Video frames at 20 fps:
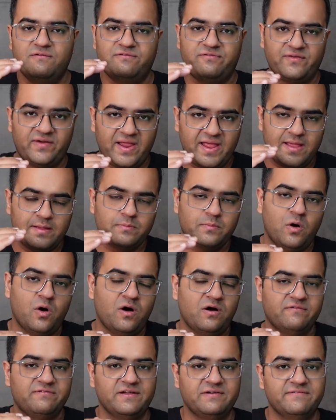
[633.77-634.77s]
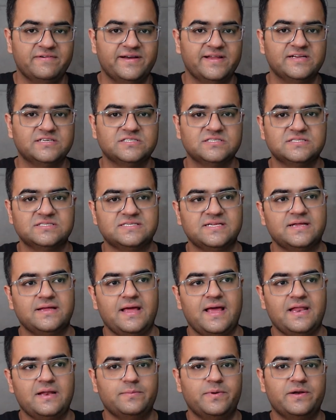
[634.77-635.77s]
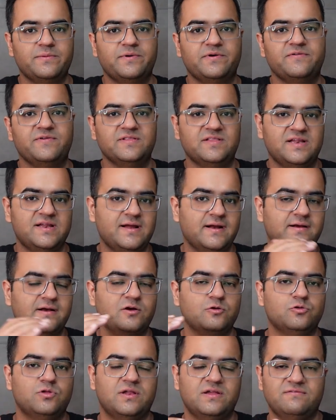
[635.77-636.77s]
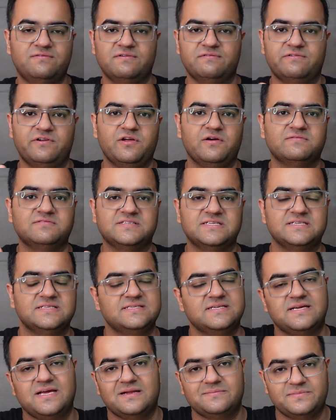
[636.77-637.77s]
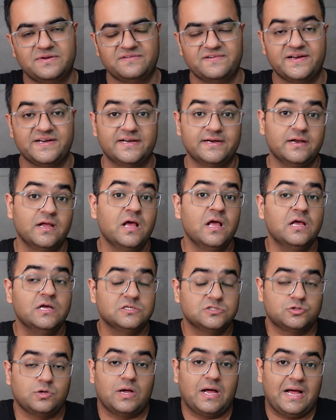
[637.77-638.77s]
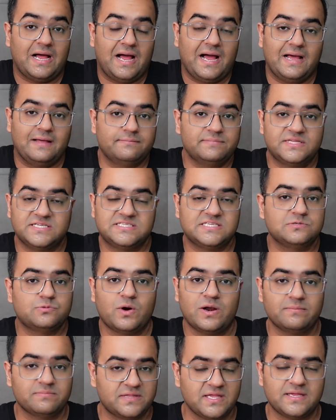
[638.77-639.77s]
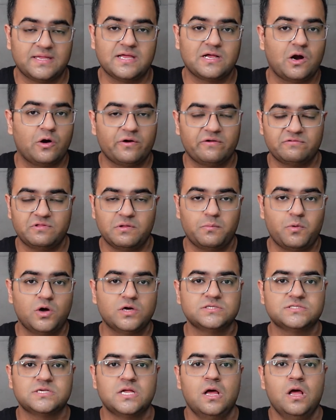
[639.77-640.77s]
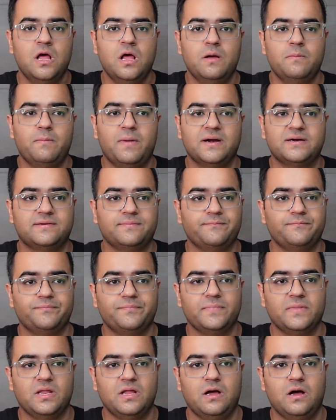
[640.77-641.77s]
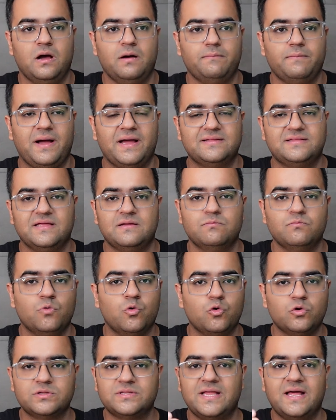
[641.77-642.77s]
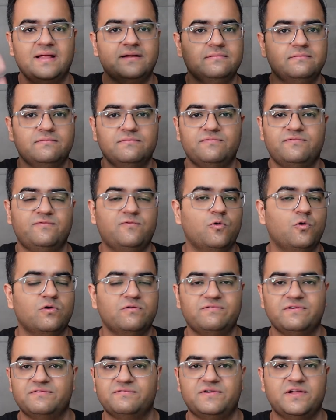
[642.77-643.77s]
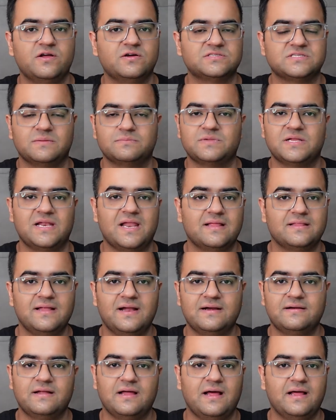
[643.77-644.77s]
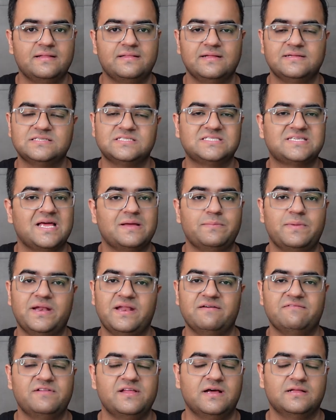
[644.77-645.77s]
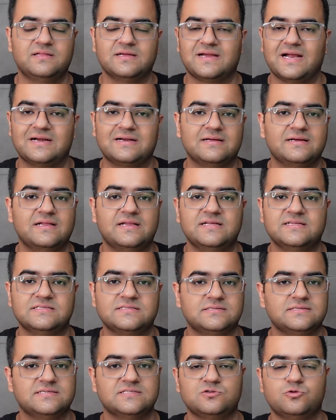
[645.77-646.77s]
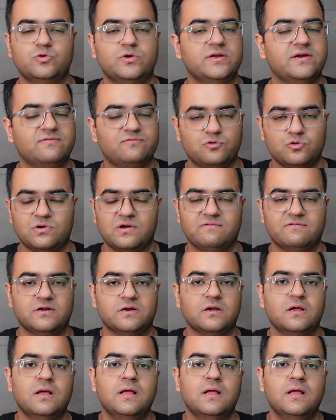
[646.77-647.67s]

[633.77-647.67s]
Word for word: frame of invitation, say anybody between three hundred to three fifty of C E C can be invited. So I, I, this is what I'm thinking out of the box. But uh, I think more than four fifty or something like that, I think STEM and every other category is, is good enough to cover.